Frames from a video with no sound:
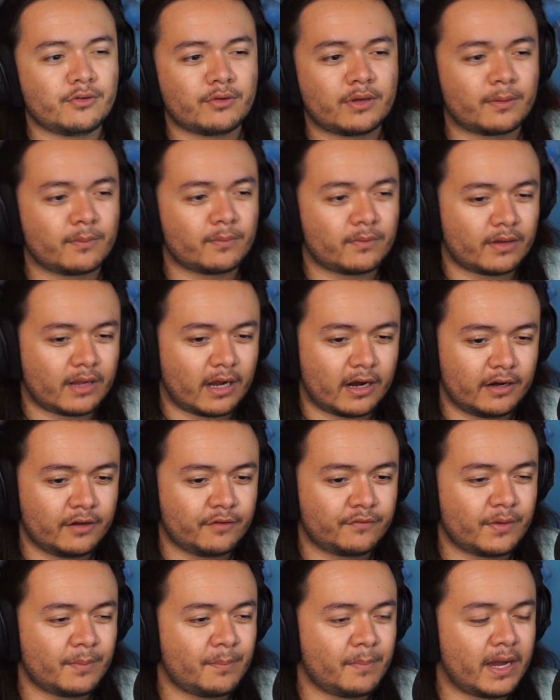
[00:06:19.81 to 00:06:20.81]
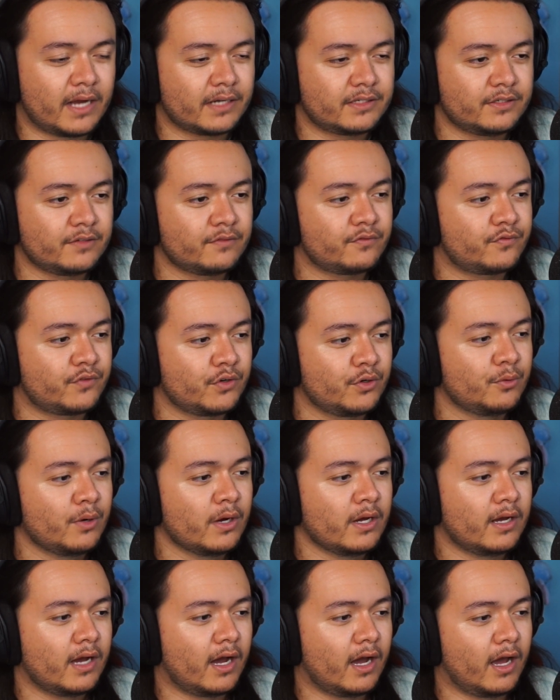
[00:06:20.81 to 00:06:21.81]
can kind of imagine through
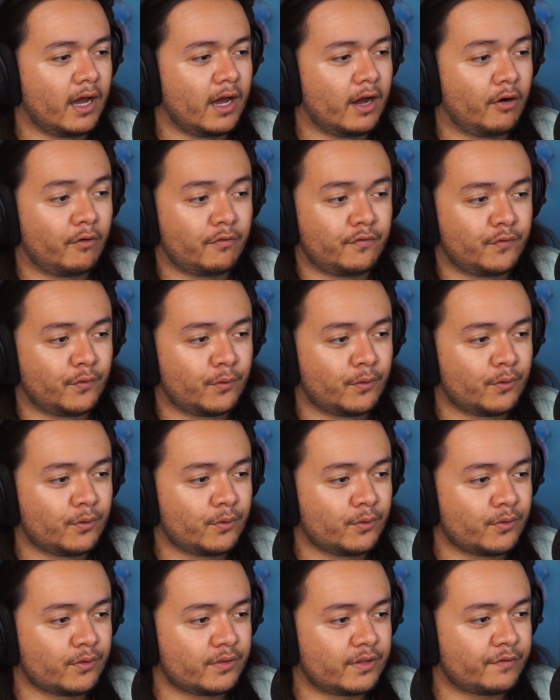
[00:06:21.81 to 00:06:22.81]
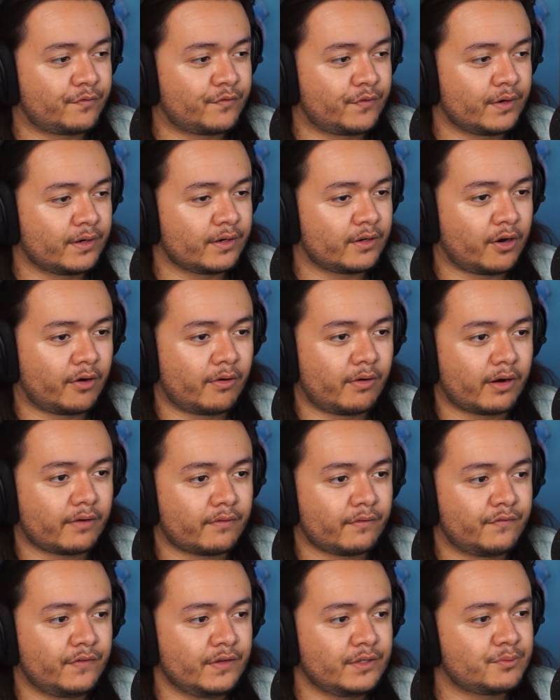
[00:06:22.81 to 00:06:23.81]
or 4 different
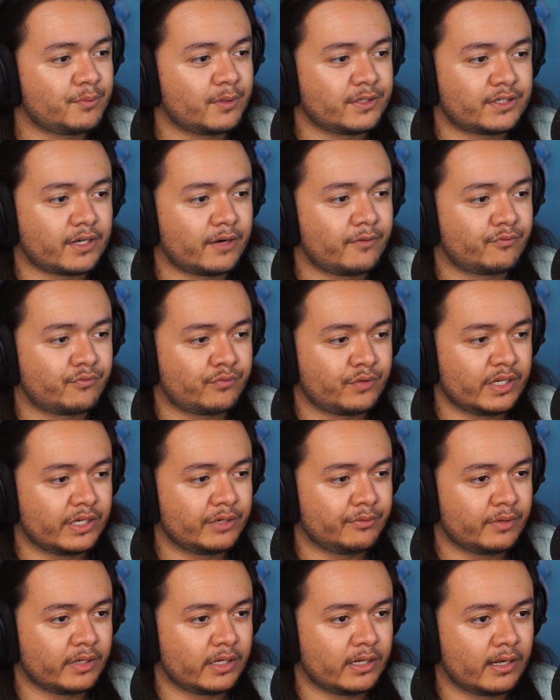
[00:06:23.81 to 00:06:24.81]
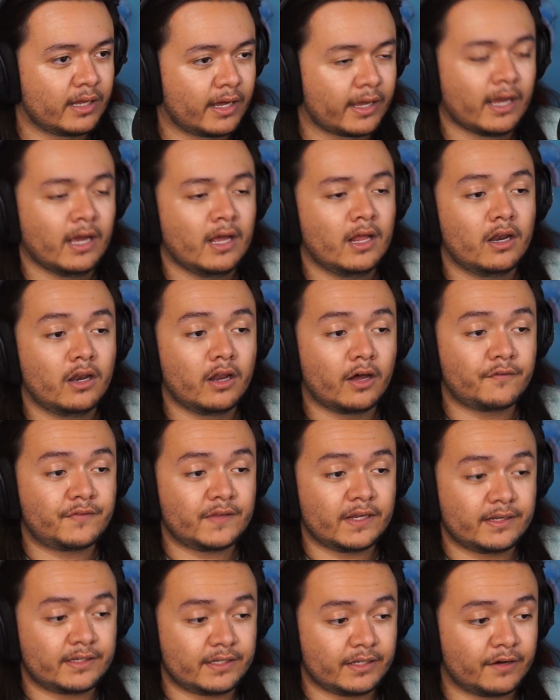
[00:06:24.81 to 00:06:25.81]
choreographies, which I really, really like. Love
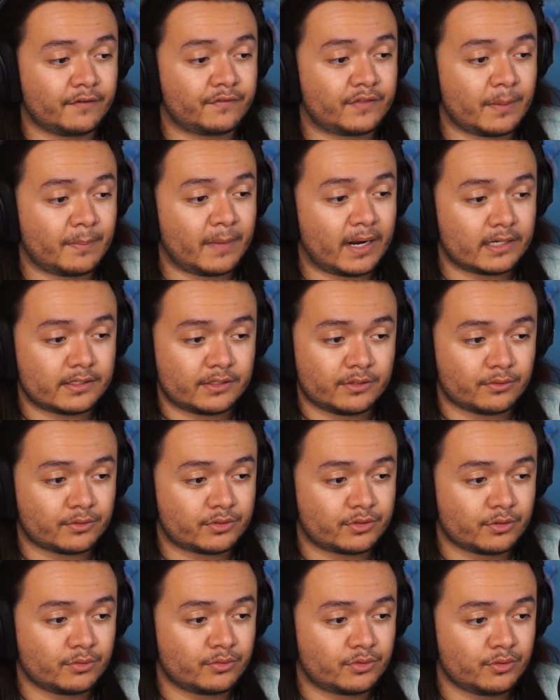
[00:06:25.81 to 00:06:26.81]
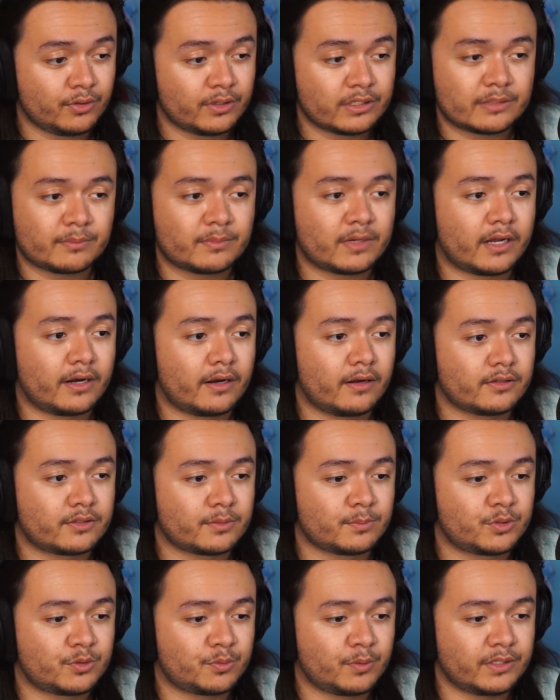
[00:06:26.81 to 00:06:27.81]
the idea of them actually also doing some kind of
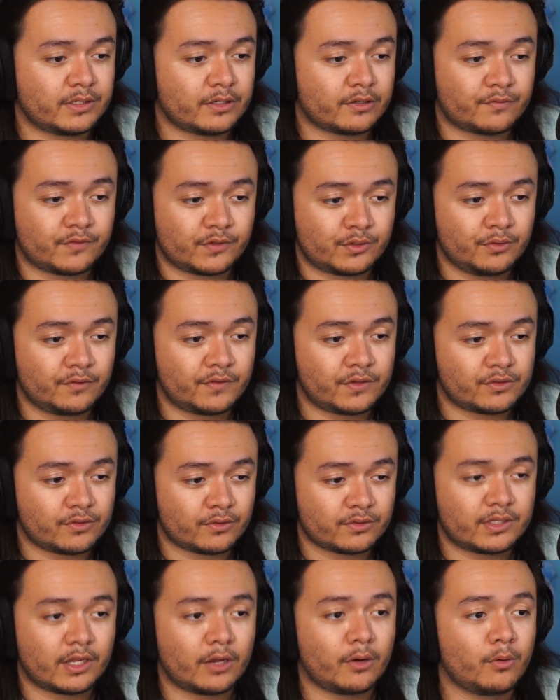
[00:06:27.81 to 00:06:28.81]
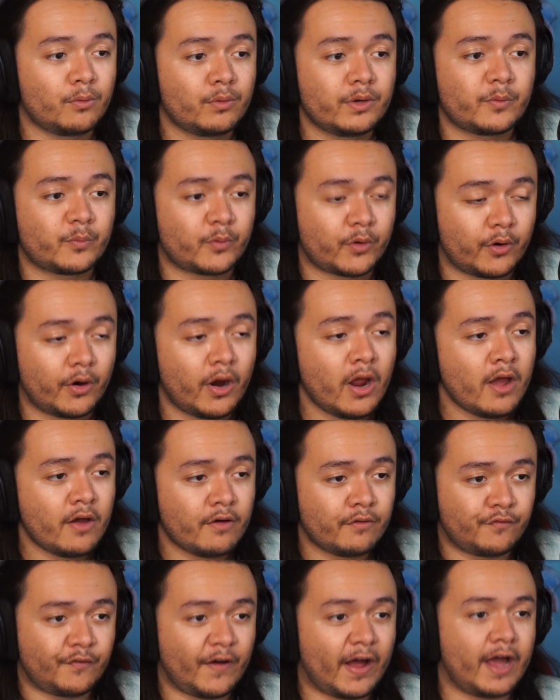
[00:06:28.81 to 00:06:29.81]
some switch outs for 2 of the songs. They only were
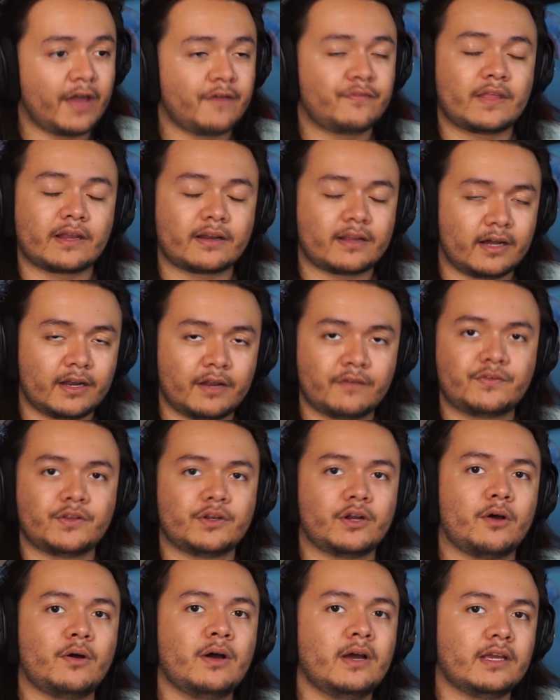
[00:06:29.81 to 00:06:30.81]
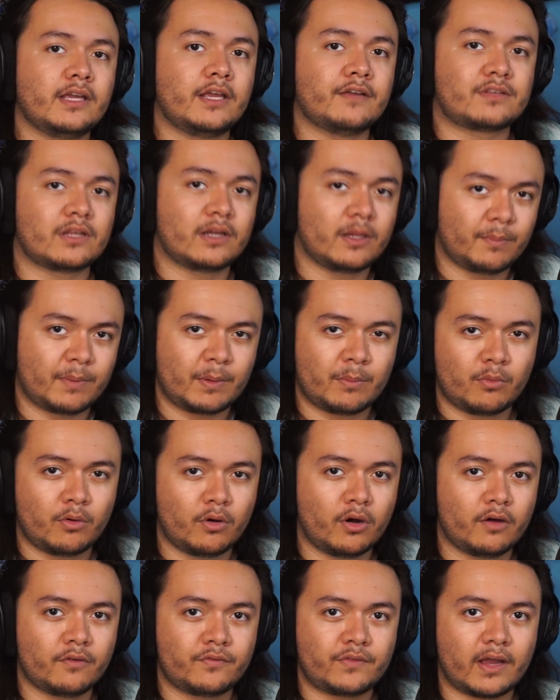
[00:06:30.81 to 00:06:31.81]
5. That kind of, you know, gives a little bit
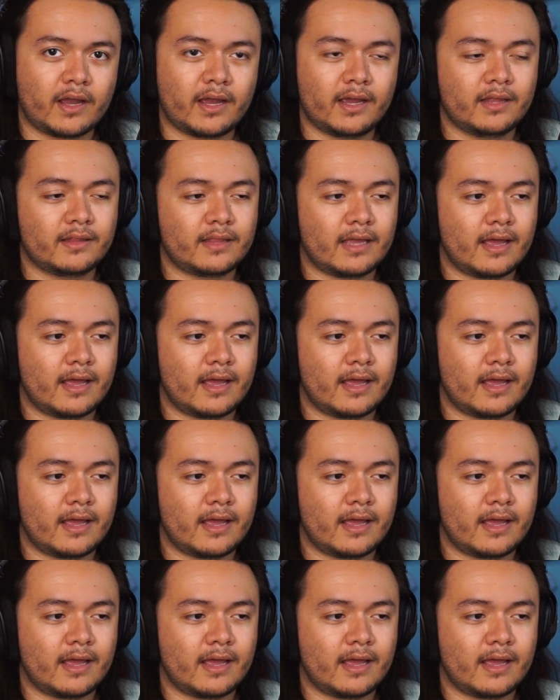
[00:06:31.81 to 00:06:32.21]
more of that